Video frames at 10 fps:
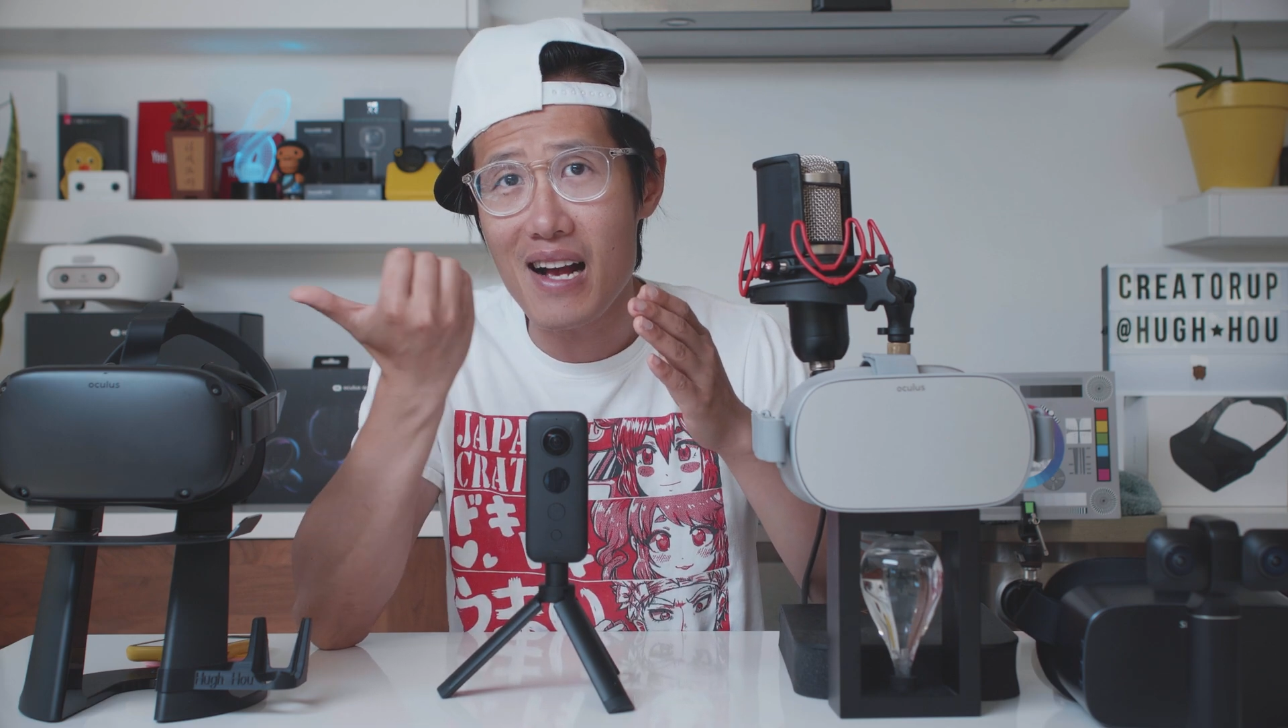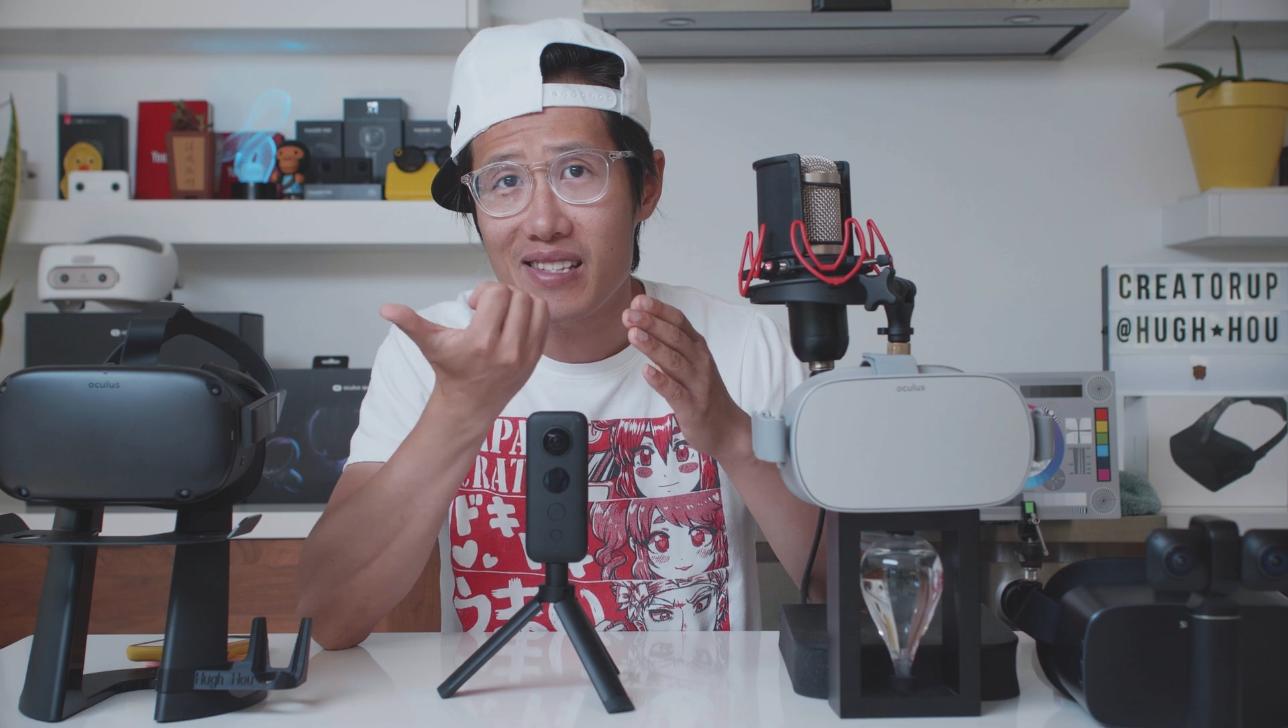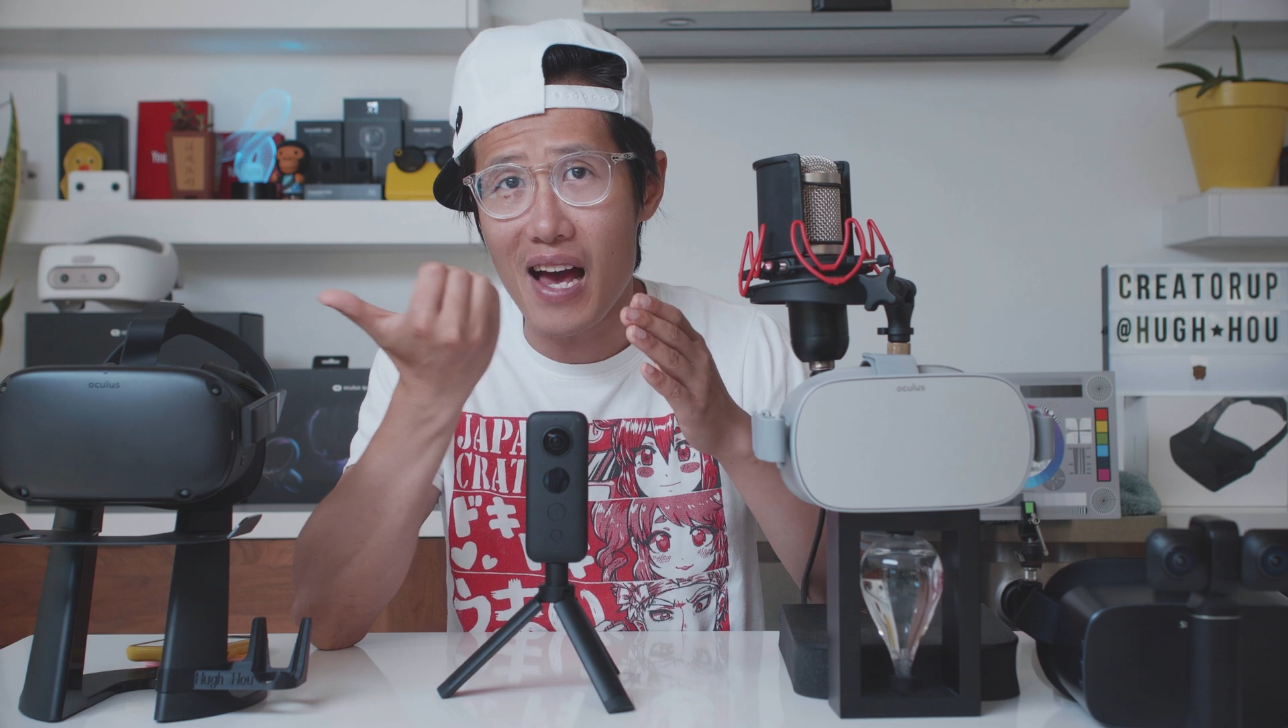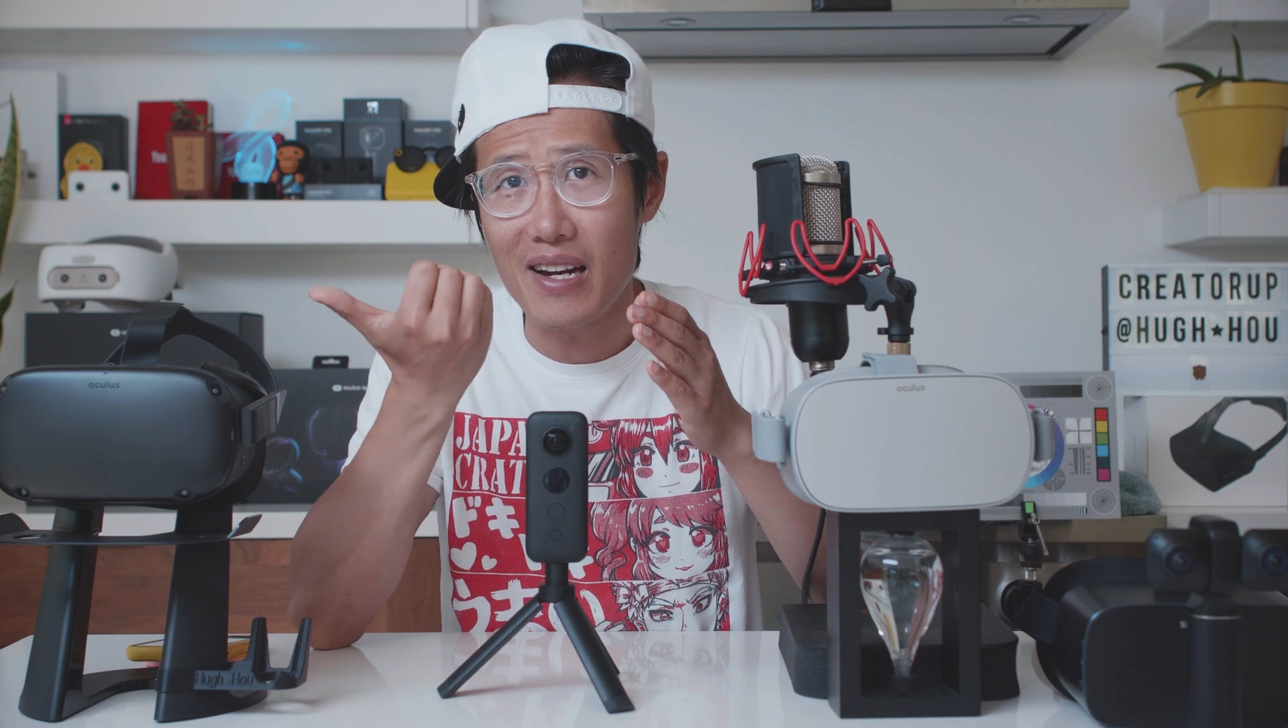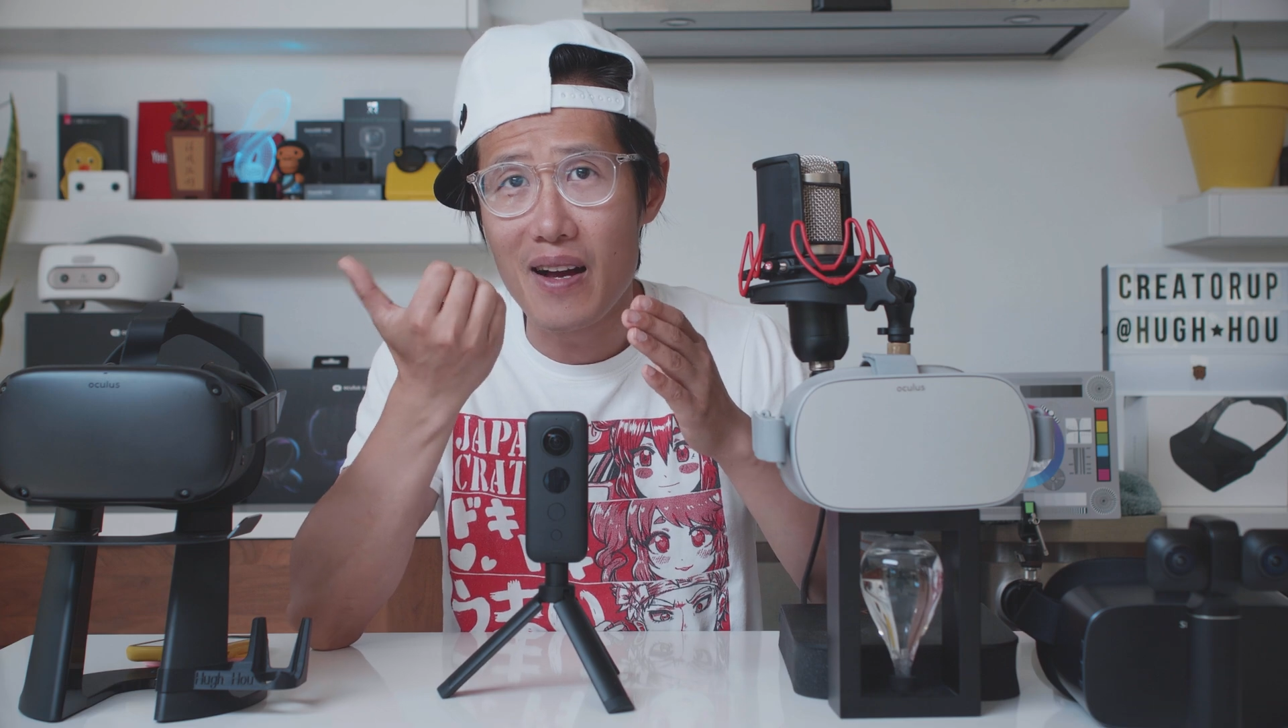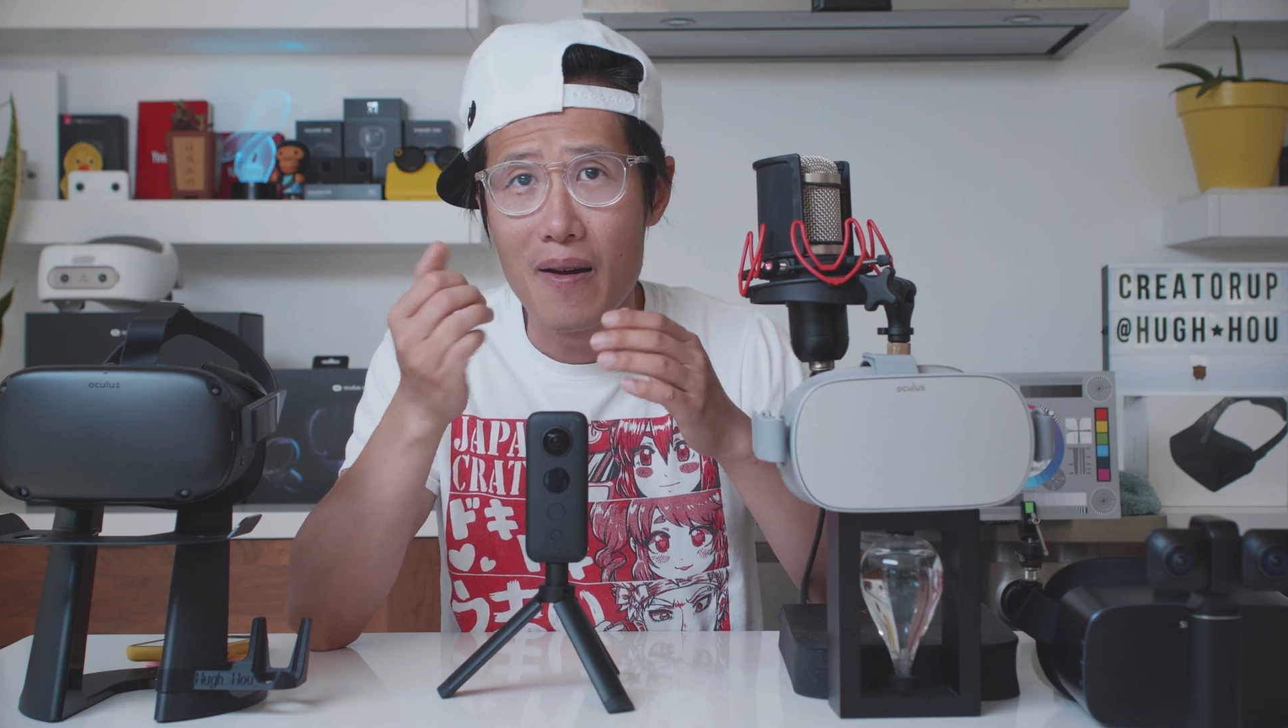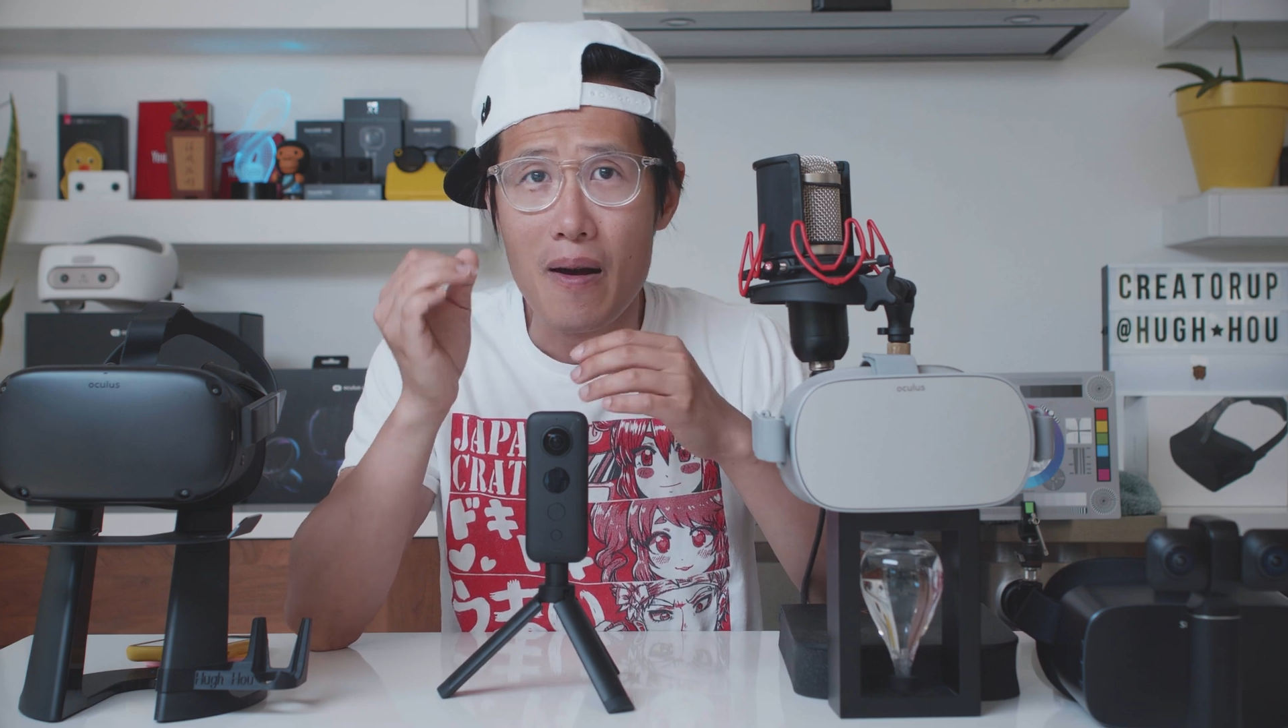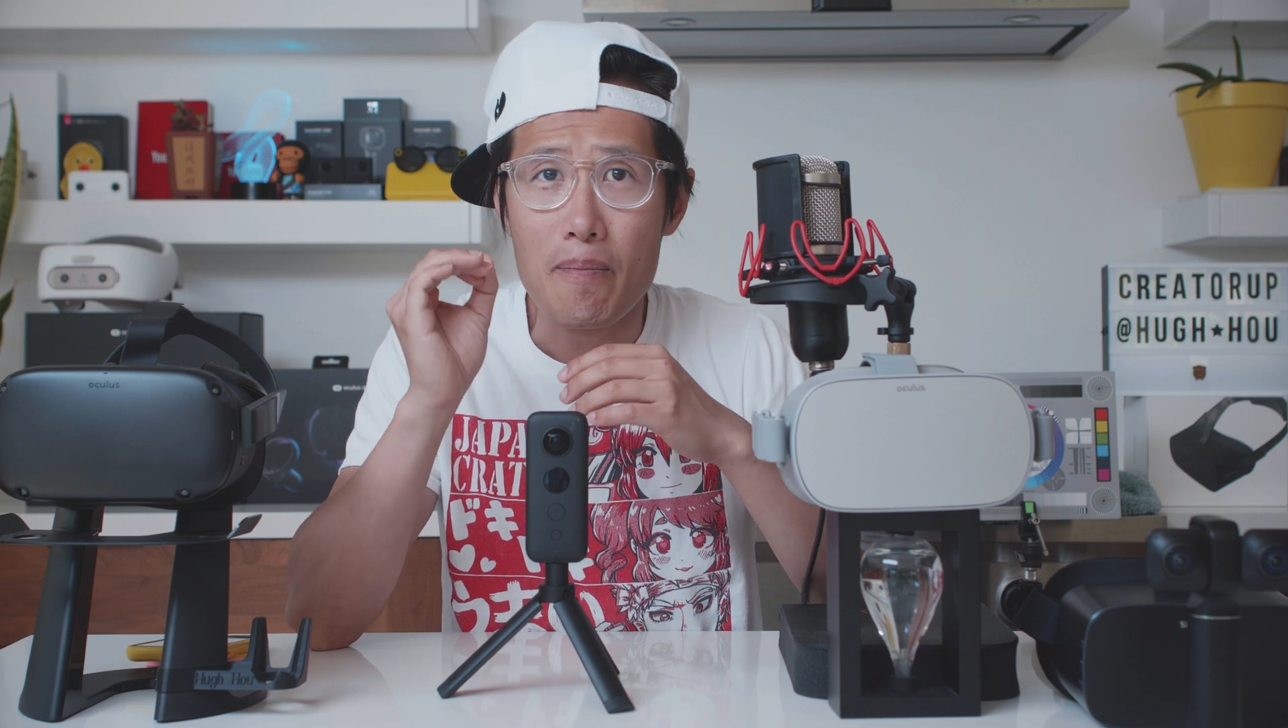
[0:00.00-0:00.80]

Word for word: headset